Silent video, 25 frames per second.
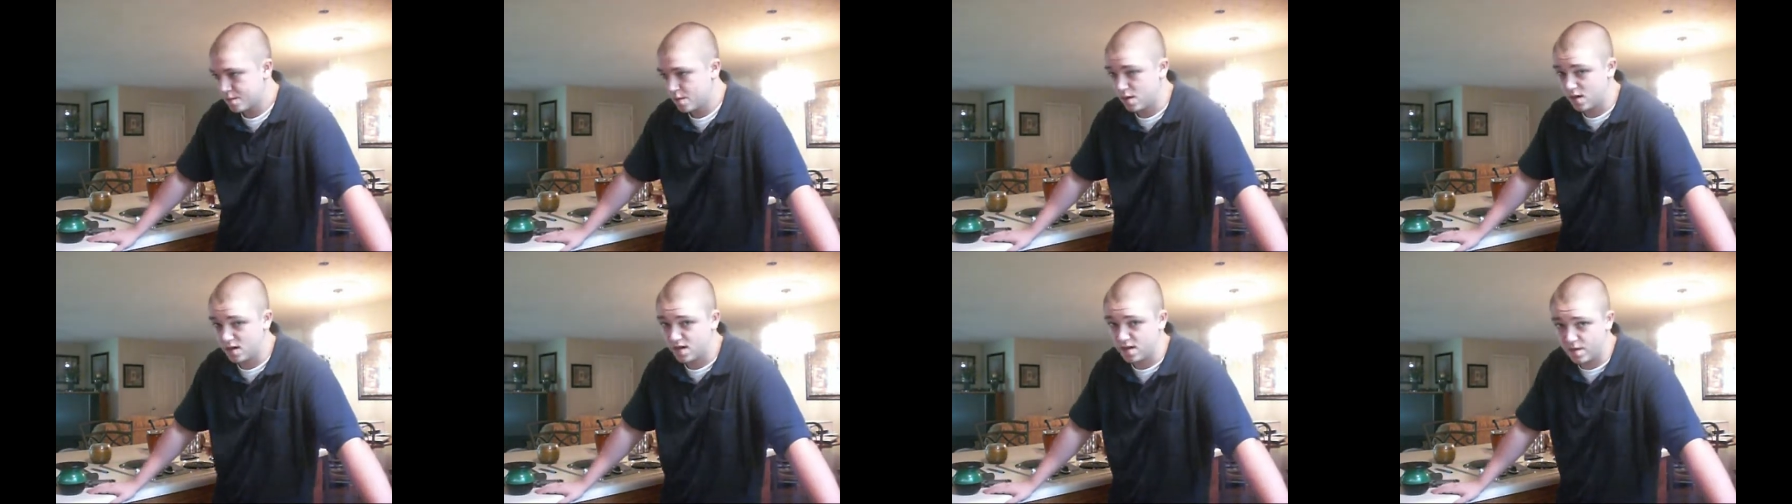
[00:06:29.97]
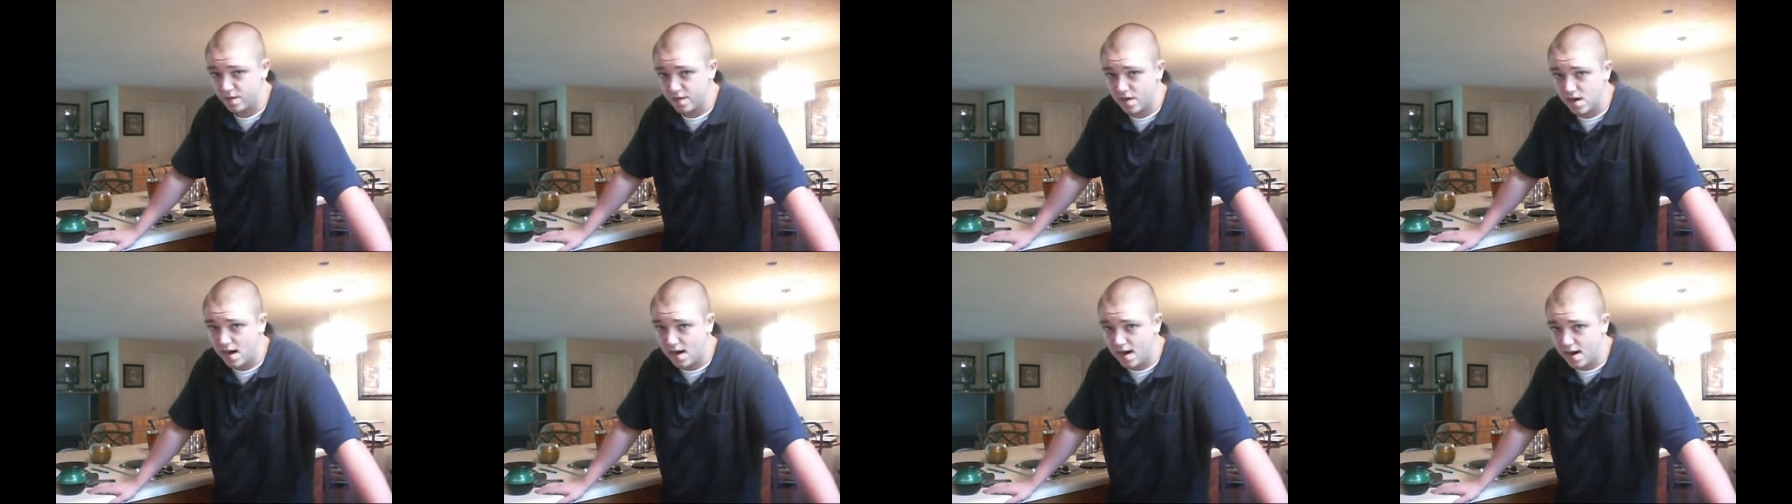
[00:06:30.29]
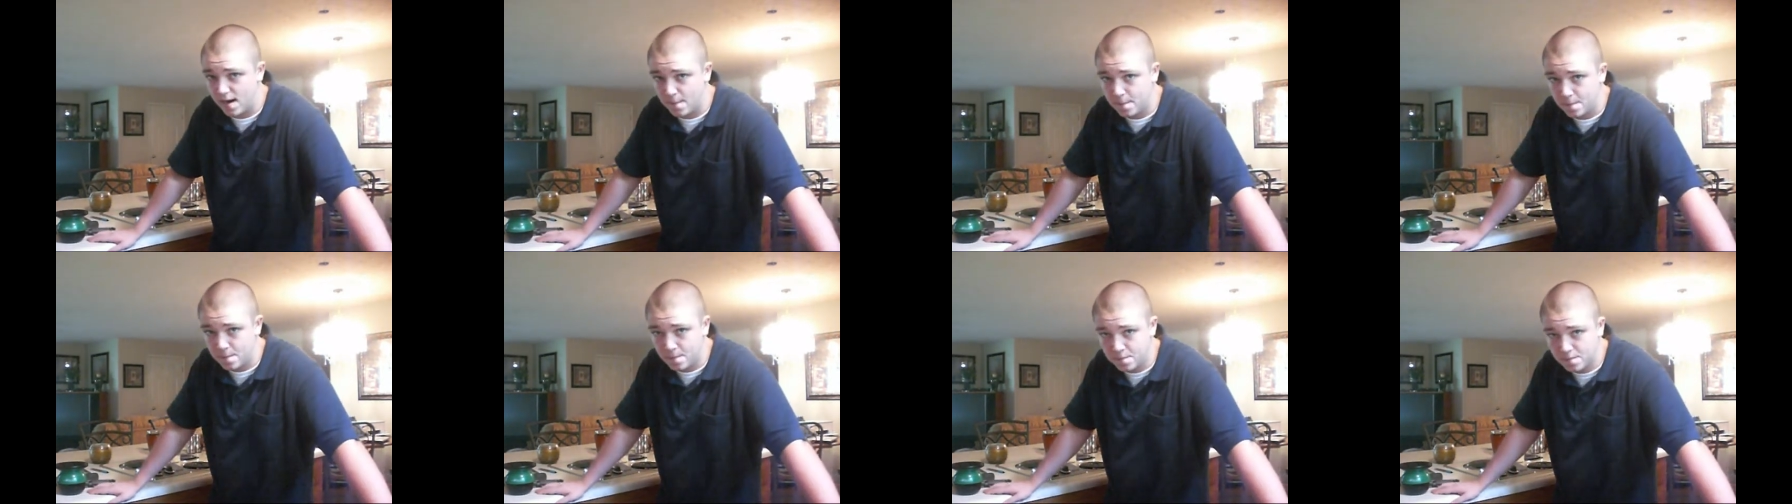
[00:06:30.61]
Which is
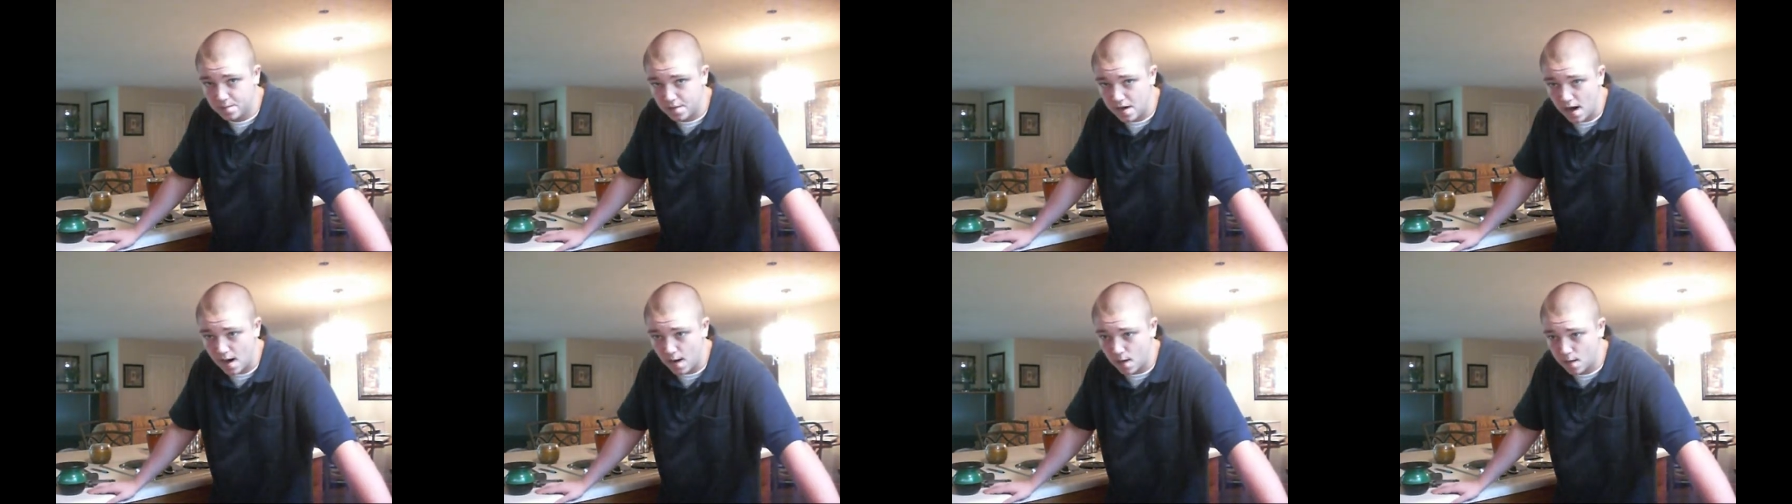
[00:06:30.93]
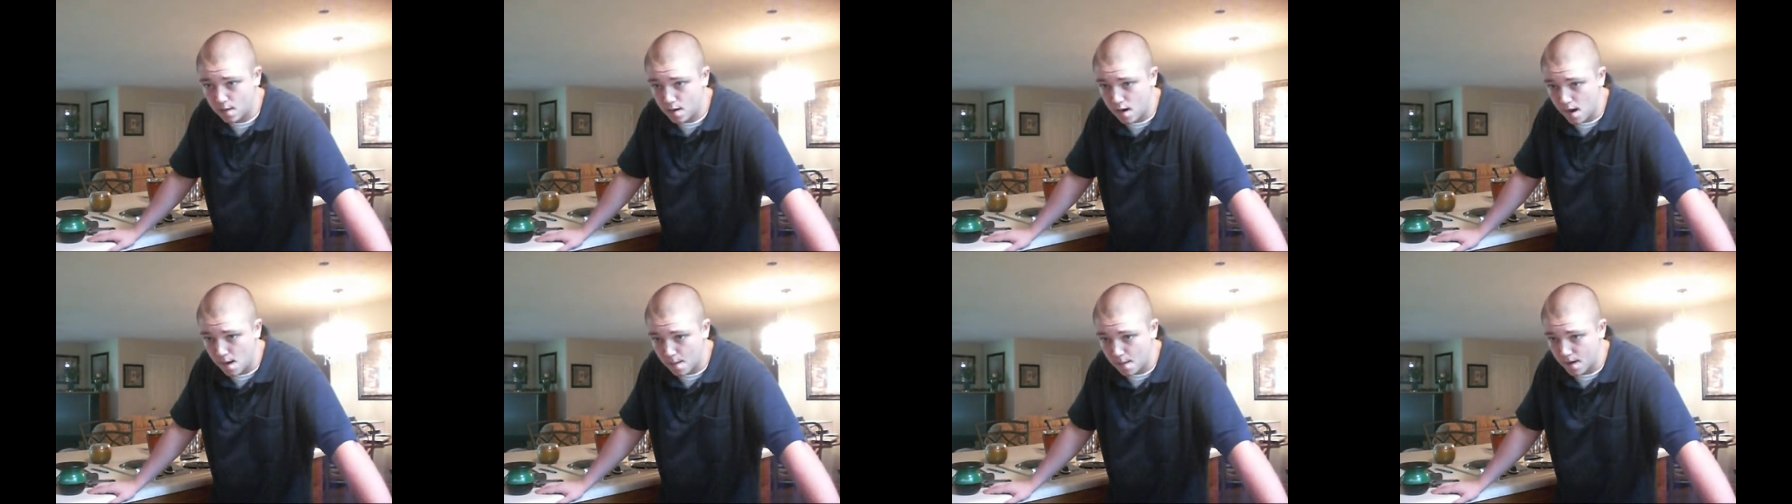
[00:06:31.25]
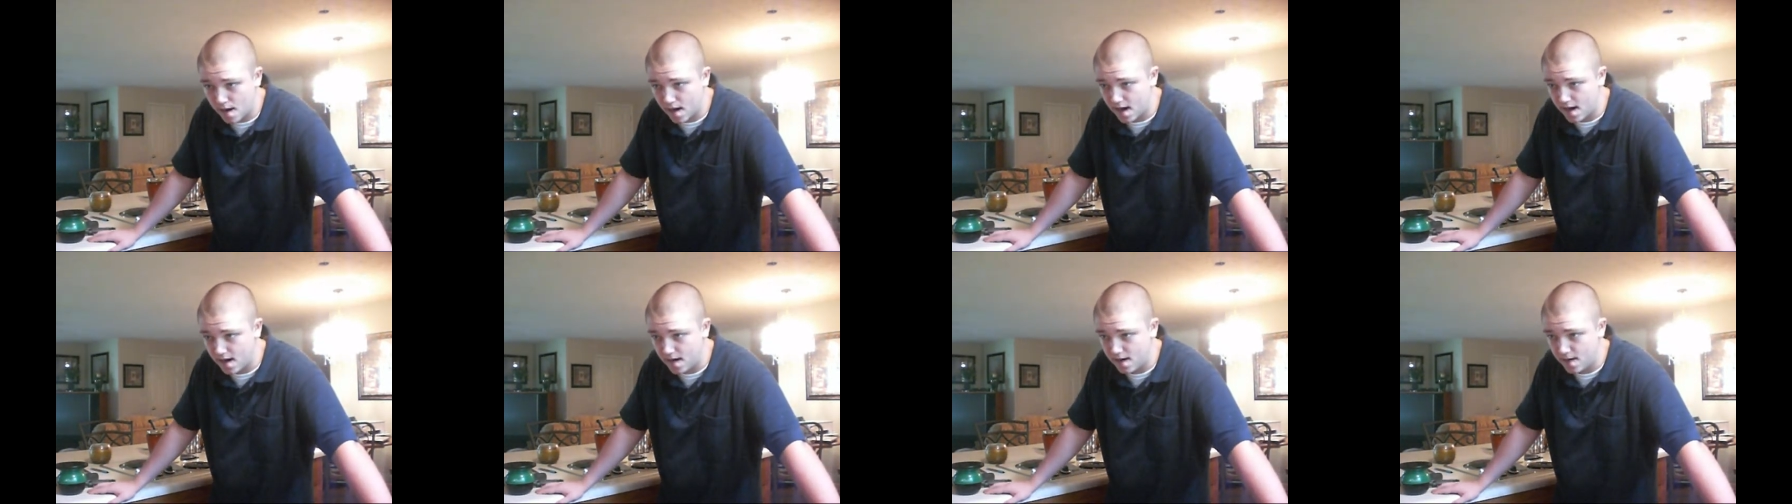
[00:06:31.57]
fine. I don't mind
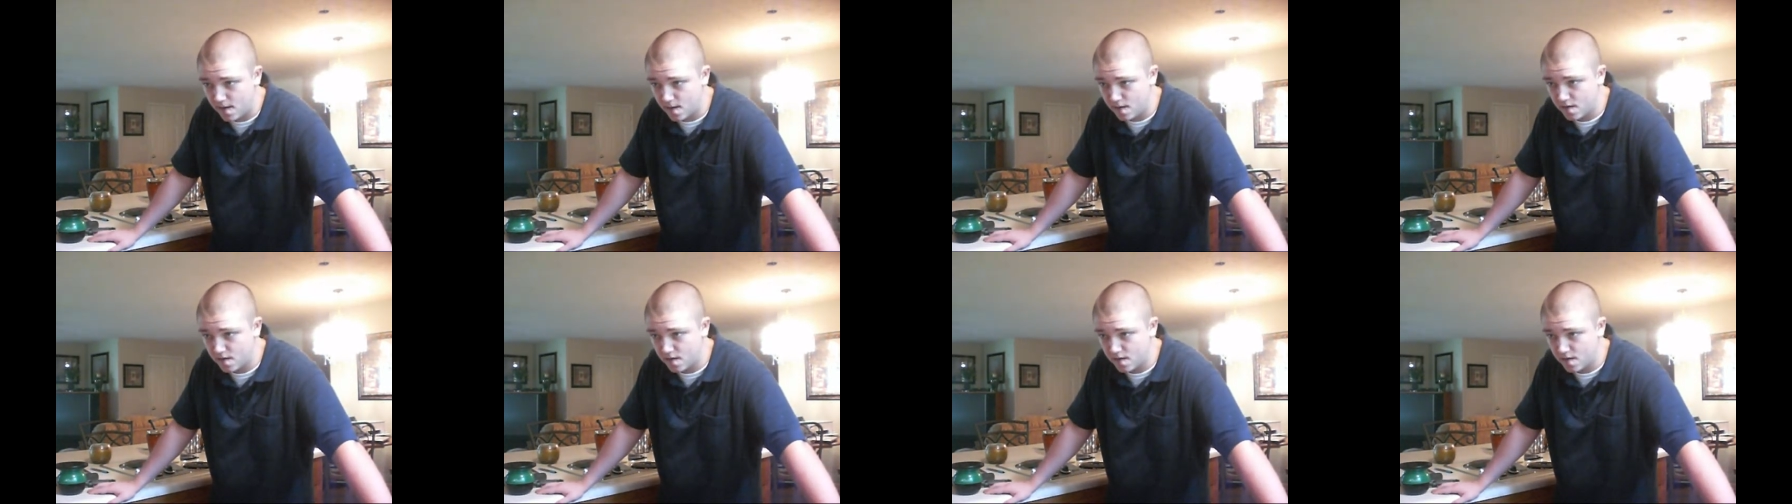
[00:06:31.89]
paying